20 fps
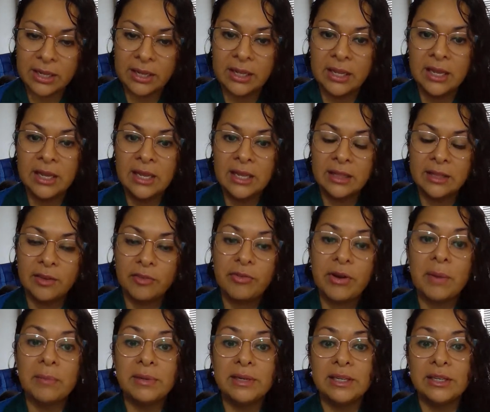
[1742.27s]
and the
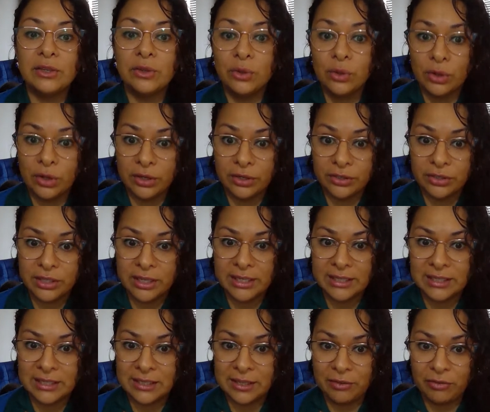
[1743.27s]
family nucleus
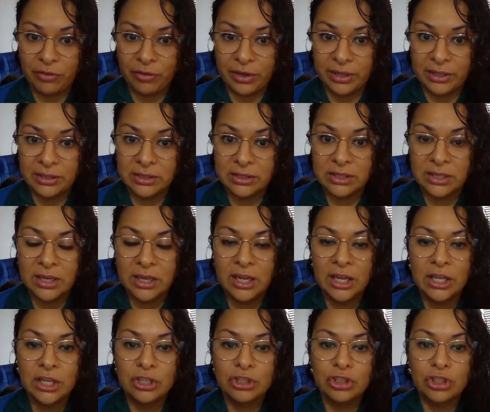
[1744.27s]
is different.
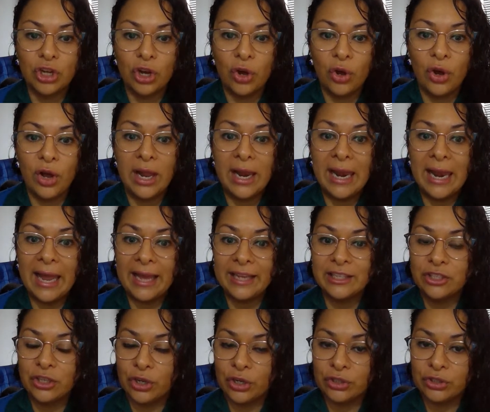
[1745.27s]
So like
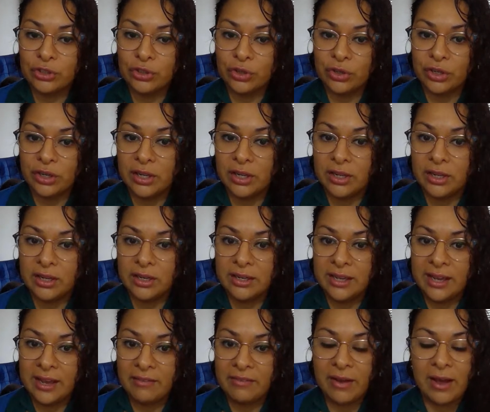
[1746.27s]
Dr.
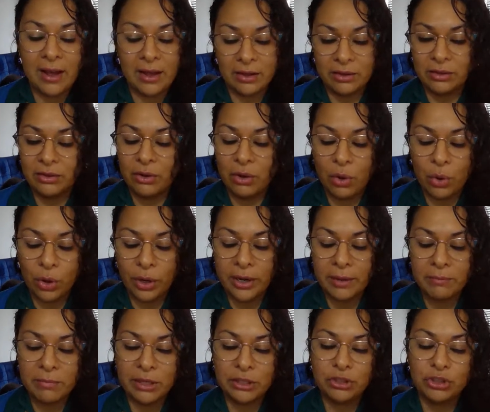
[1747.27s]
Nieva, Jorge
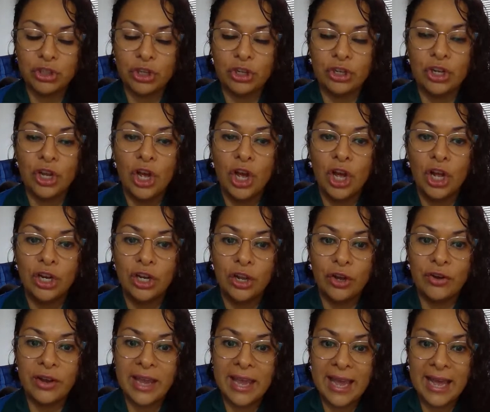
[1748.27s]
mentioned,
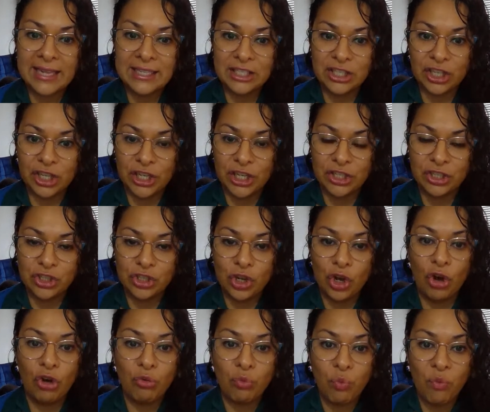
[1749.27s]
lung cancer is
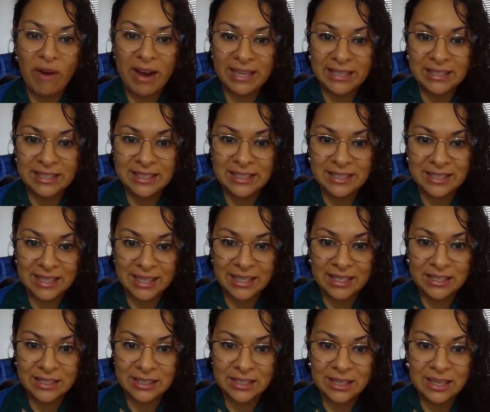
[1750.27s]
not one
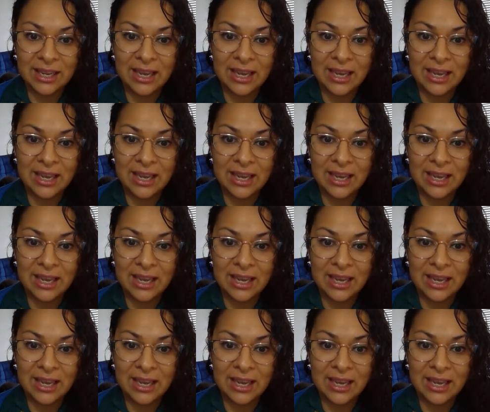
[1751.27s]
disease.